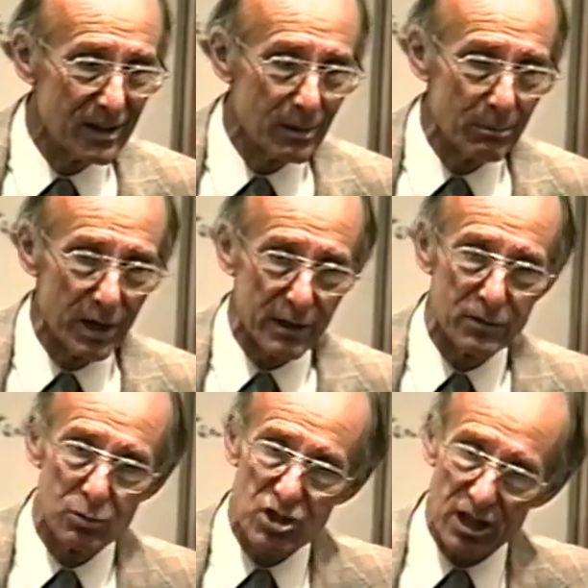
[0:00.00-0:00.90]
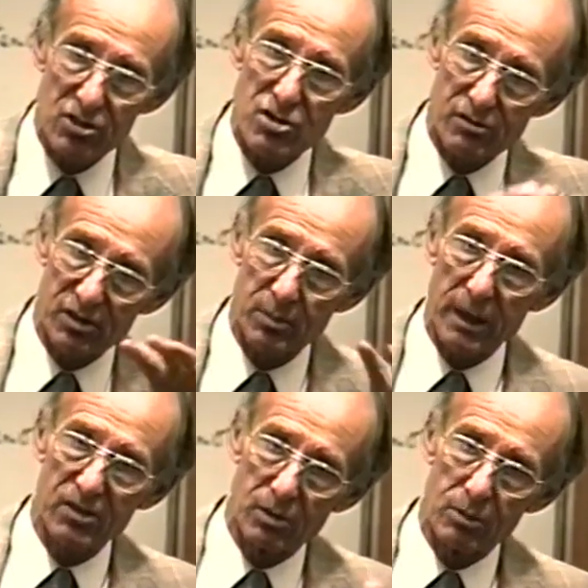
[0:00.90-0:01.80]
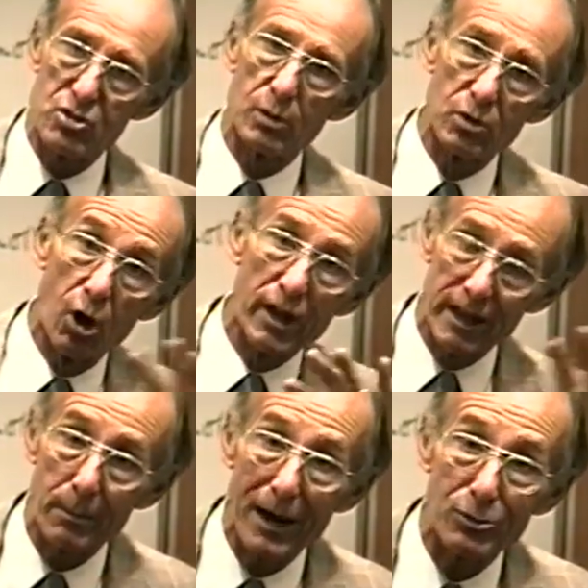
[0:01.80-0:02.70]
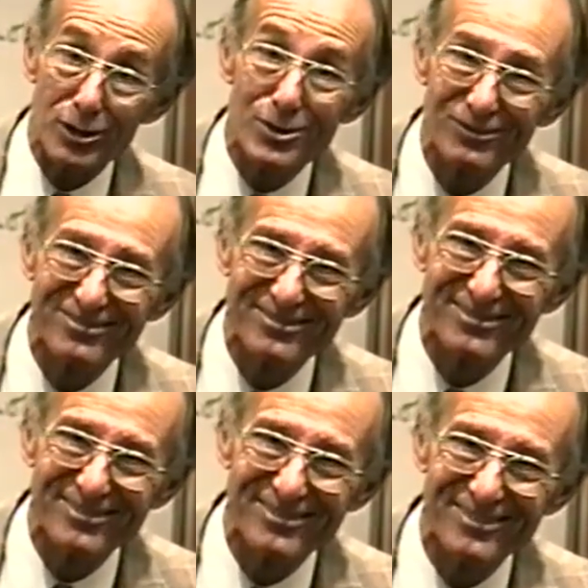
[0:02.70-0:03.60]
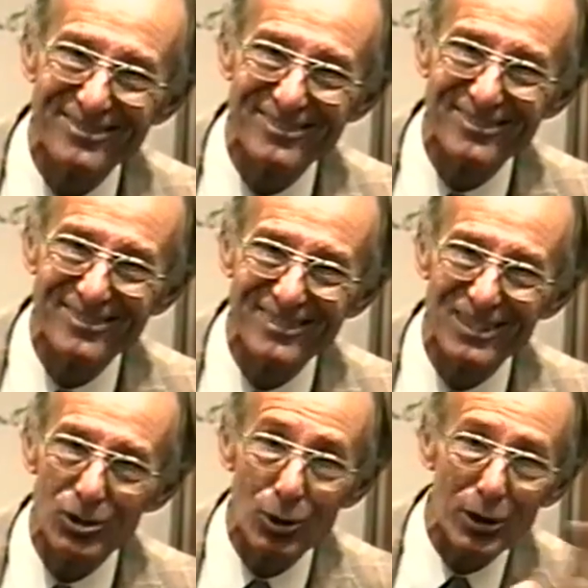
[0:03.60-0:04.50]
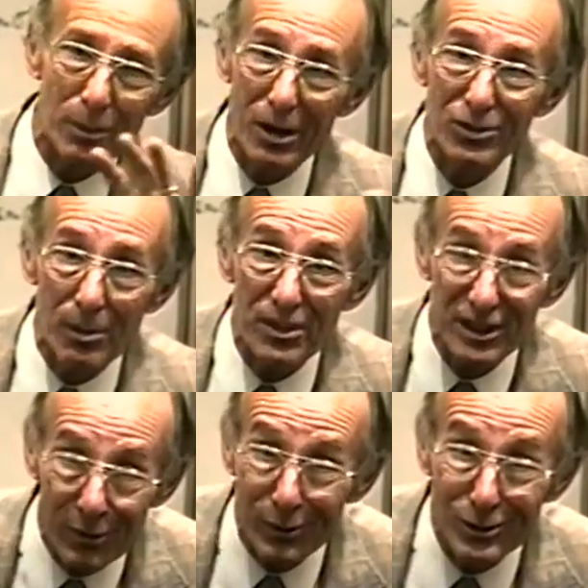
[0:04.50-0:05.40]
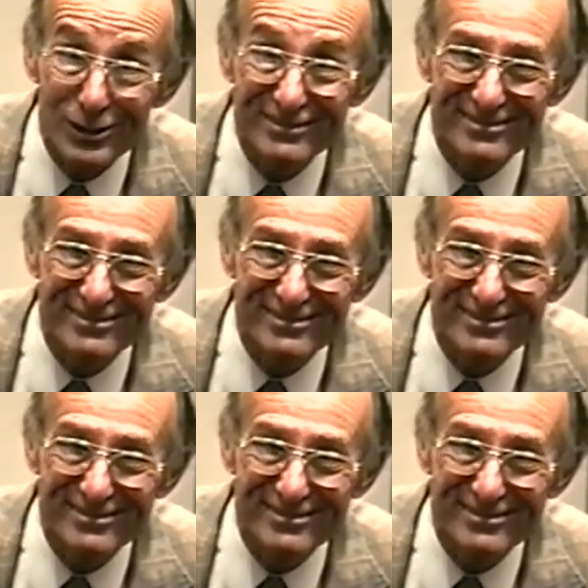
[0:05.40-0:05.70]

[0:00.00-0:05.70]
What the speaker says: But if you change the respects in which you're talking about it, you're talking about something different.